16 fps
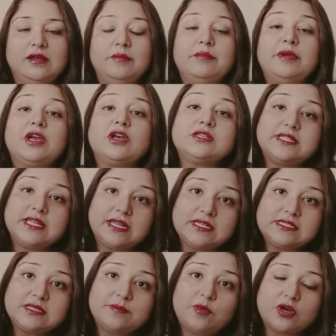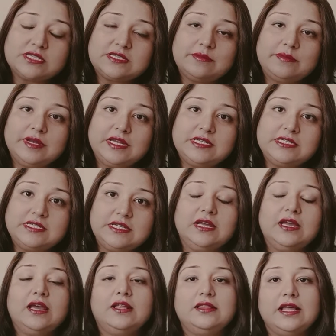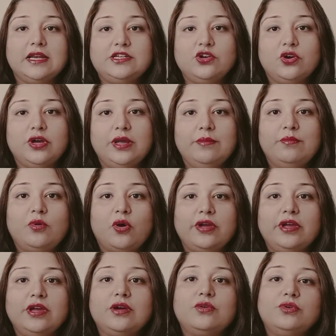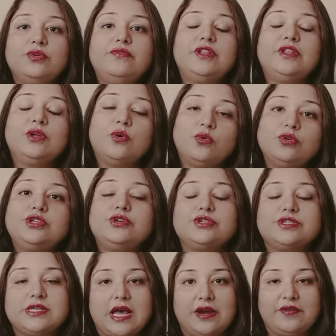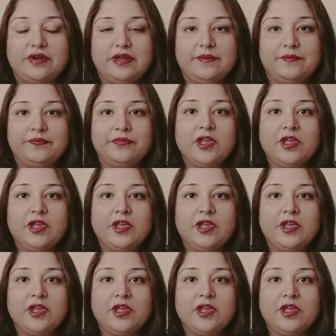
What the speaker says: Because there is a possibility that your employer could withhold your salary